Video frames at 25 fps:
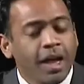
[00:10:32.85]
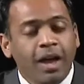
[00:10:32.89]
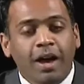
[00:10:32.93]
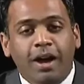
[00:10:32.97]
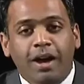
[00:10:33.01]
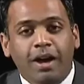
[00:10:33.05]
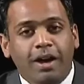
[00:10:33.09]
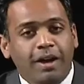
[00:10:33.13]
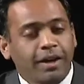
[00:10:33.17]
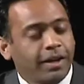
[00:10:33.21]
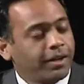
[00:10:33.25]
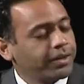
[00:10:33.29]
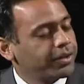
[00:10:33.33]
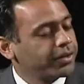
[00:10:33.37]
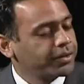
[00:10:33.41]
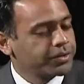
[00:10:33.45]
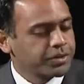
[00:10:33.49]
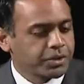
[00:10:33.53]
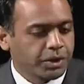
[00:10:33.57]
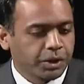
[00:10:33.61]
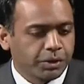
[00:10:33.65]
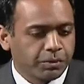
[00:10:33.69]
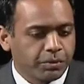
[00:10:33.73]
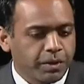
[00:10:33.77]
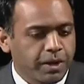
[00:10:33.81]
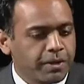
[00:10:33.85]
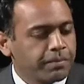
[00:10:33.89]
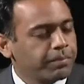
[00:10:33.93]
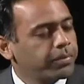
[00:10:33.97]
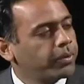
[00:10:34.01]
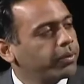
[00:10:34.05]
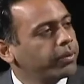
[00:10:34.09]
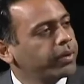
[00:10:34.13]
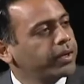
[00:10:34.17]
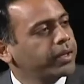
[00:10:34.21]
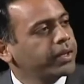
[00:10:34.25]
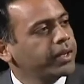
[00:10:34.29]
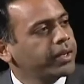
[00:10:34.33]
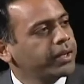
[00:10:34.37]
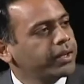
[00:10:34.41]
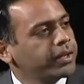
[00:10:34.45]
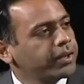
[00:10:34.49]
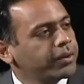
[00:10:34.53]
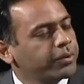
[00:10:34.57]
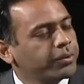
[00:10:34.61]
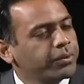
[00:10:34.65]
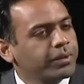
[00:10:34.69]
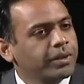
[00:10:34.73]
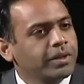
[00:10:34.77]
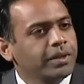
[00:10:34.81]
Uh, I think it's a great point, and
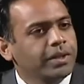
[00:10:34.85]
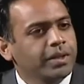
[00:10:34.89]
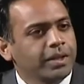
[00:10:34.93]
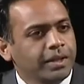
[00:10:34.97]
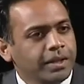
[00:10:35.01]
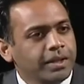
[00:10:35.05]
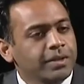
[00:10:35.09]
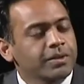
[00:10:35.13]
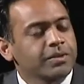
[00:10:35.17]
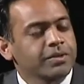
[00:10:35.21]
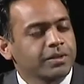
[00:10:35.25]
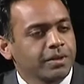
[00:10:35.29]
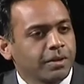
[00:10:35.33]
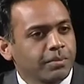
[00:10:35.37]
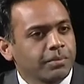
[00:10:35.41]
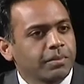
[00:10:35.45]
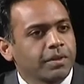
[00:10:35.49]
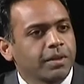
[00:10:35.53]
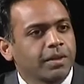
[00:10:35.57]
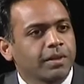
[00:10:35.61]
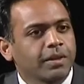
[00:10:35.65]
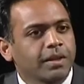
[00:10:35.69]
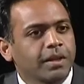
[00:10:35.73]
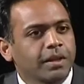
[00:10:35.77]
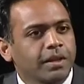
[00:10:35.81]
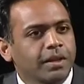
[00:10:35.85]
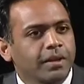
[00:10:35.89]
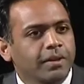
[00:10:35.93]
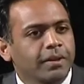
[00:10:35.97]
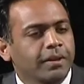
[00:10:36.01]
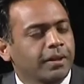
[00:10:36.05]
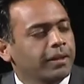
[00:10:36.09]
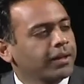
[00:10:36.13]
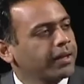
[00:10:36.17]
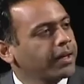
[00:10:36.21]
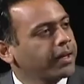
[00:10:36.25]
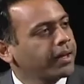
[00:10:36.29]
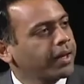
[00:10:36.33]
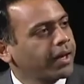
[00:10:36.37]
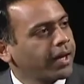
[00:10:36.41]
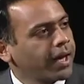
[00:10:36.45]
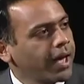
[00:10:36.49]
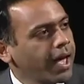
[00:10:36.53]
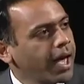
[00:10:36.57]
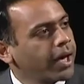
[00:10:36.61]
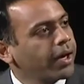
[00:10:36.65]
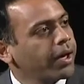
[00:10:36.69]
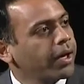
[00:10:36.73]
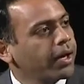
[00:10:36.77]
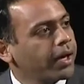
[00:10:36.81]
it really is something that I think
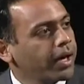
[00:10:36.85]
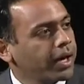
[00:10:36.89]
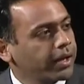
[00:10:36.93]
uh,